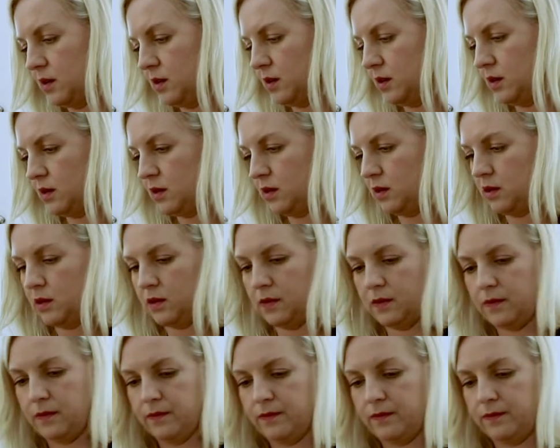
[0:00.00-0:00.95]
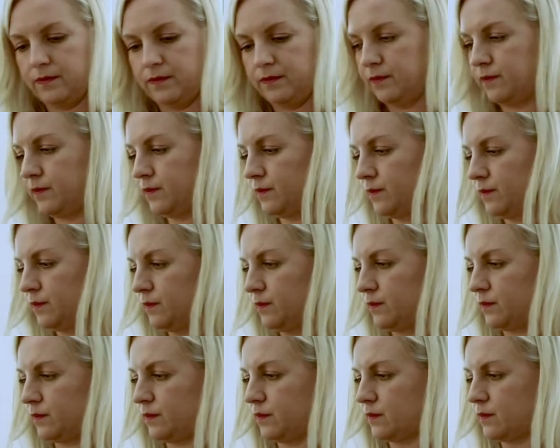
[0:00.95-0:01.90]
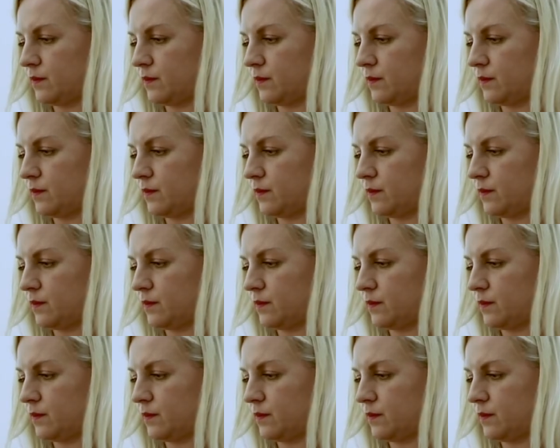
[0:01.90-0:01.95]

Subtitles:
Nobody speaks.